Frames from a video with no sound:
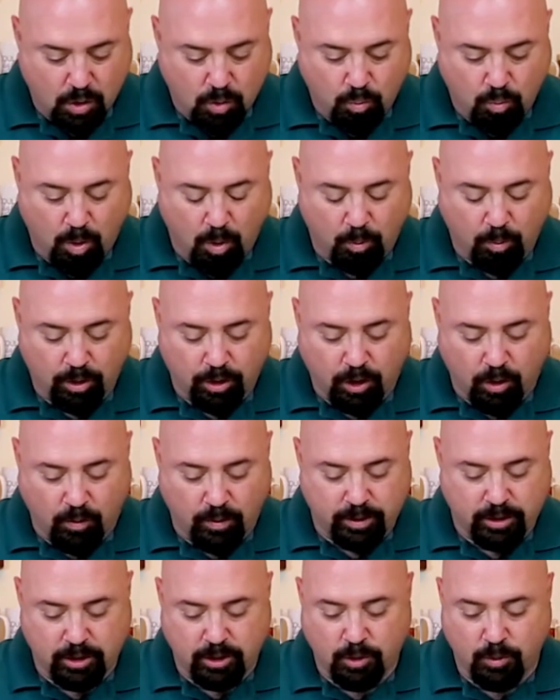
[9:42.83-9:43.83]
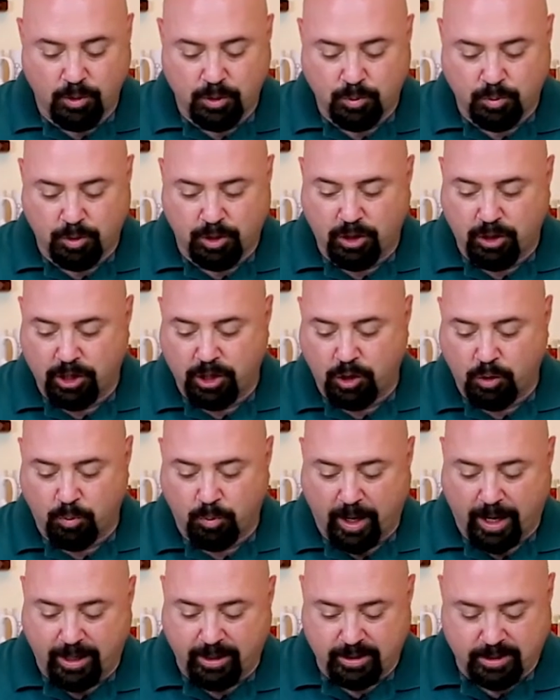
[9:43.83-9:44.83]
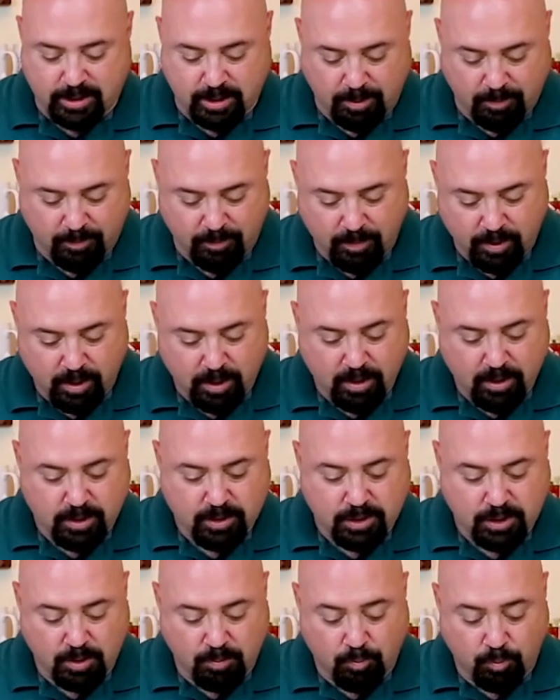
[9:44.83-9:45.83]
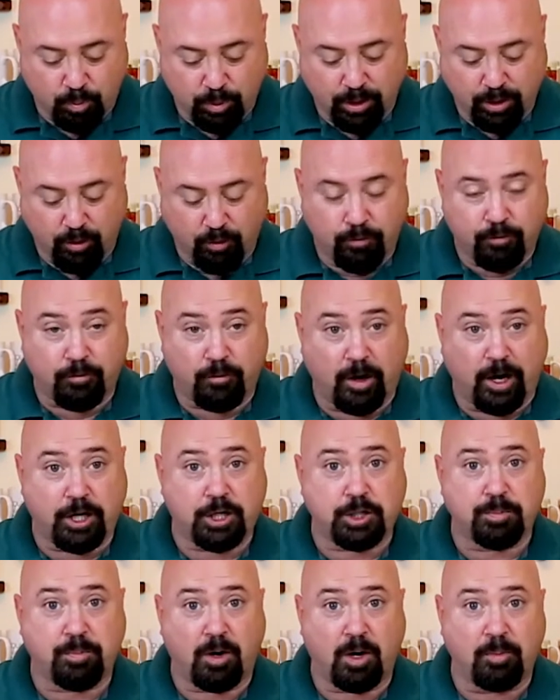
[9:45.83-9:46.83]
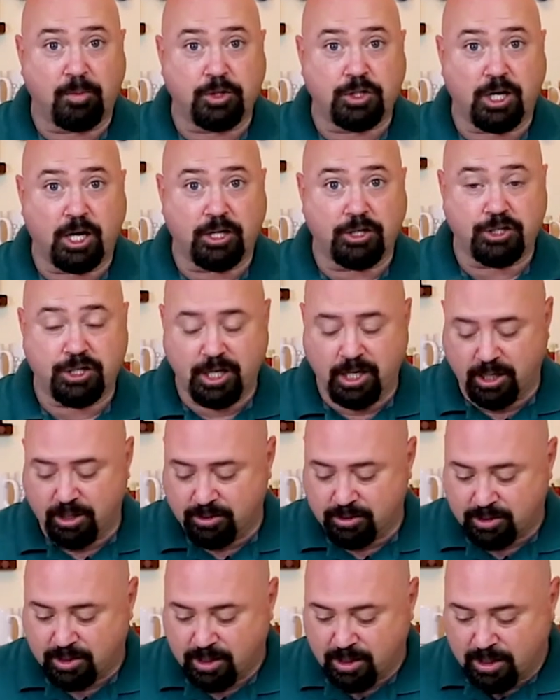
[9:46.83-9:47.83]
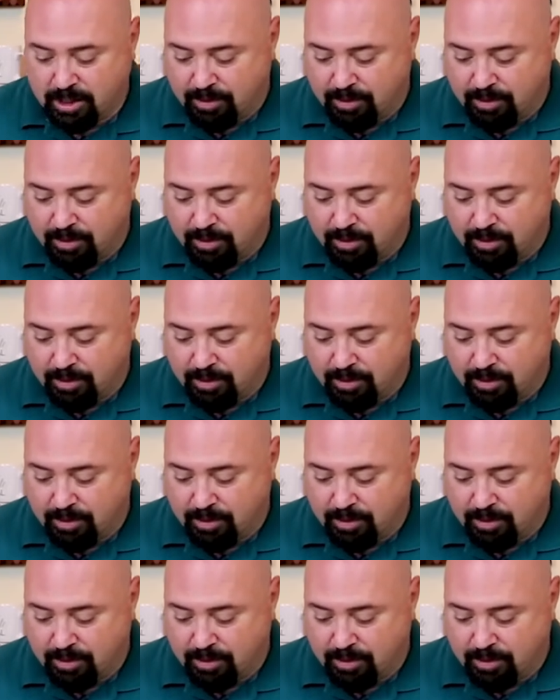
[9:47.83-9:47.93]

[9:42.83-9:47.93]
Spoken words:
what we're going to do is we're gonna grate some real fresh Parmesan cheese.